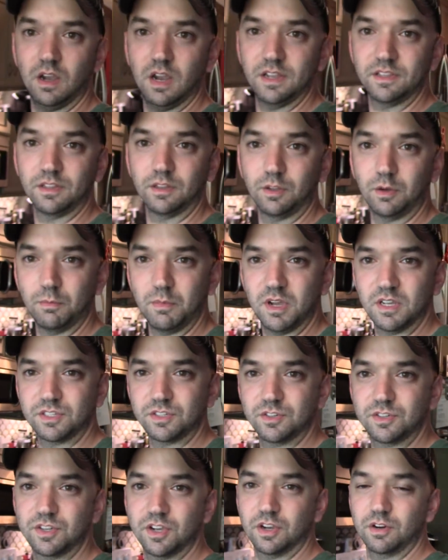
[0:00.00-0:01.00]
Alright, the little
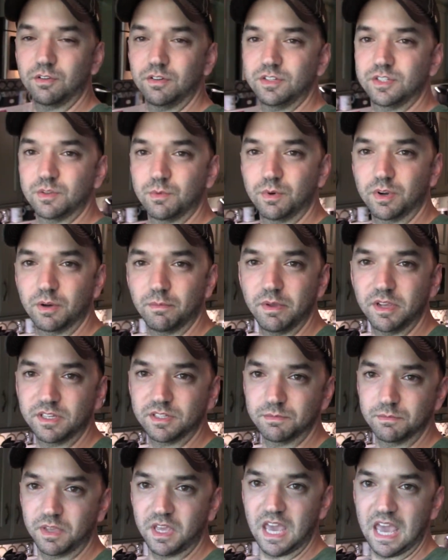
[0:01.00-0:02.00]
monster's hungry, so we're going to make
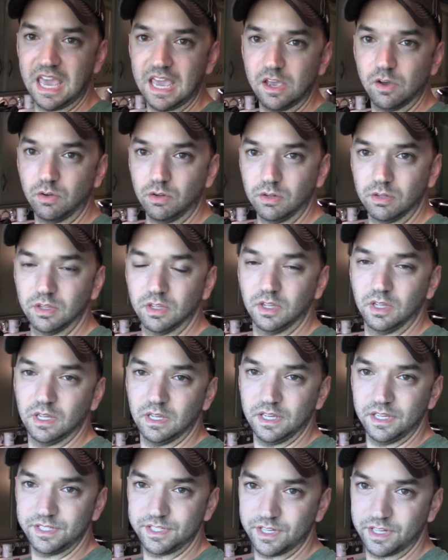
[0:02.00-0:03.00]
some kale.
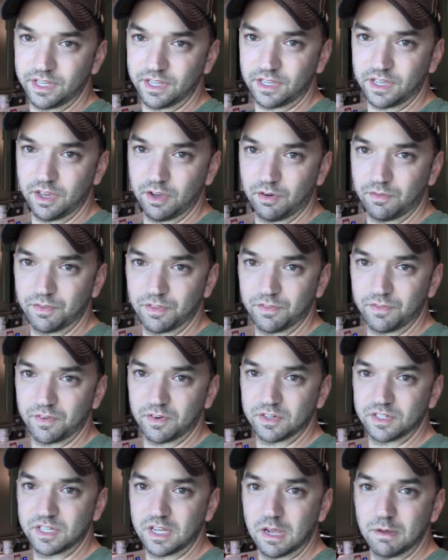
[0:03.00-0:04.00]
He's going to get kale for the
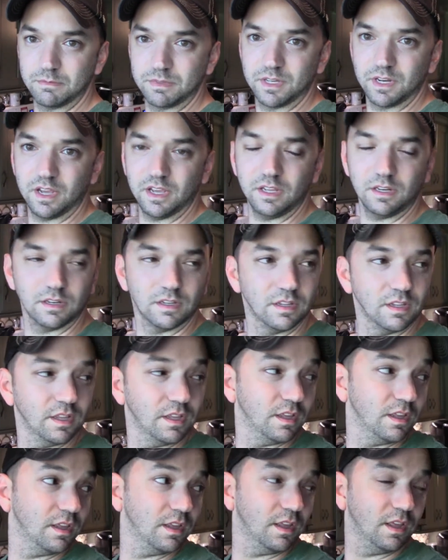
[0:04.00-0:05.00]
first time tonight.
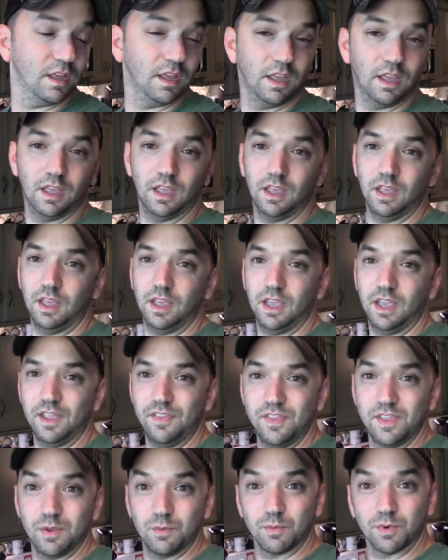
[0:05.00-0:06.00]

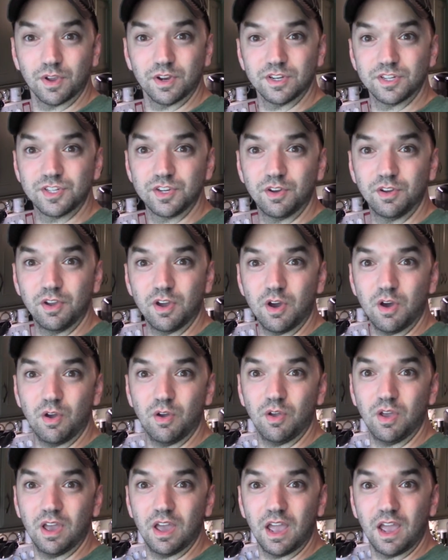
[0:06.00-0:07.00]
And then we're going to show
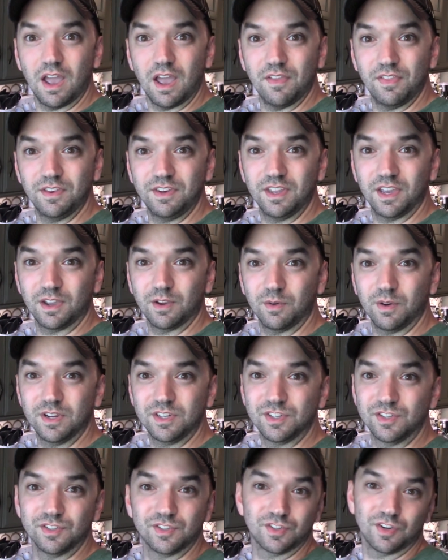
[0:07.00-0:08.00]
y'all how the
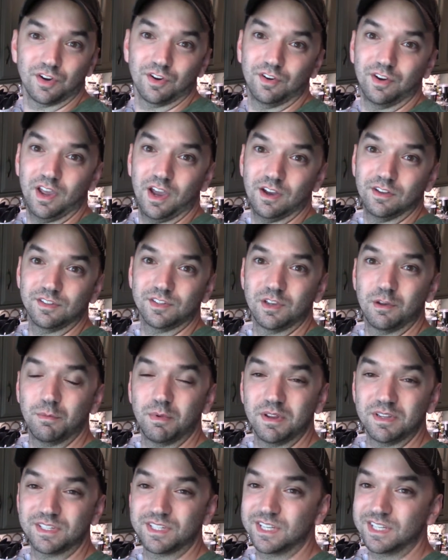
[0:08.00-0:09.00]
decorations turned out. So
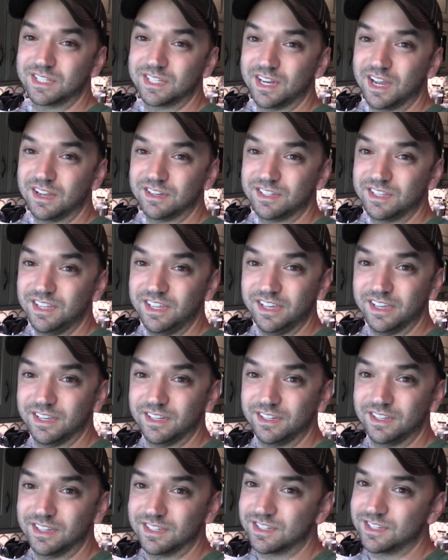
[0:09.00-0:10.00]
everybody sticks it out to the
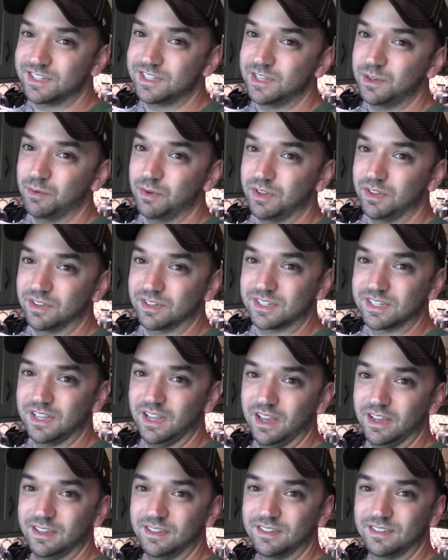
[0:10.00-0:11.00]
end, gets to see what it looks
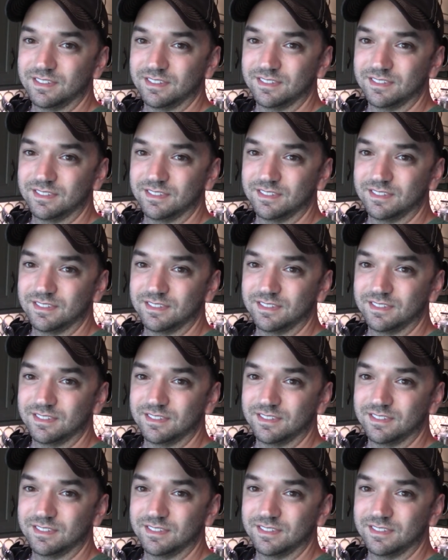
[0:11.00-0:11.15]
like.